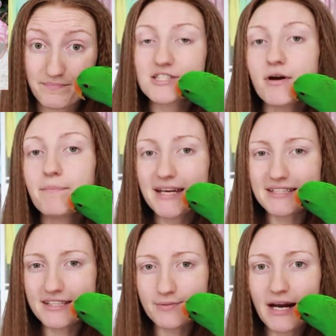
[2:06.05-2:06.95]
So I
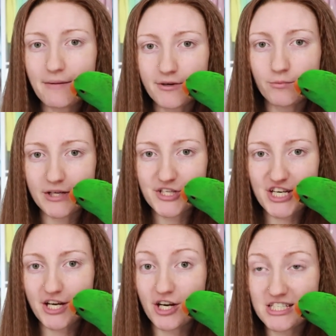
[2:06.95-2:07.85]
picked this one up from Wish.
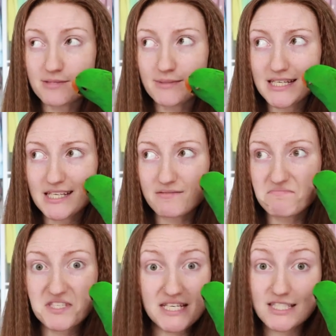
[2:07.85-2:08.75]
It cost me
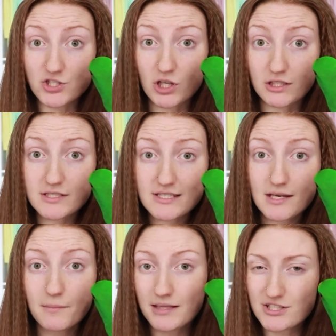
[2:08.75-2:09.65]
$6
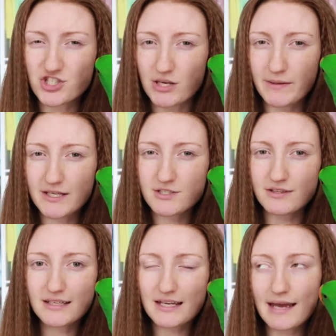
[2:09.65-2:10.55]
plus shipping, so I
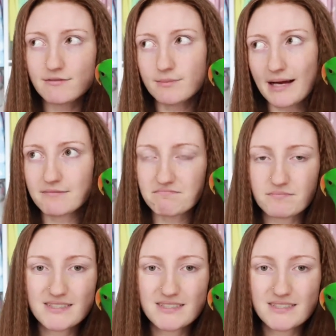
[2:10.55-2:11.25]
think it came to about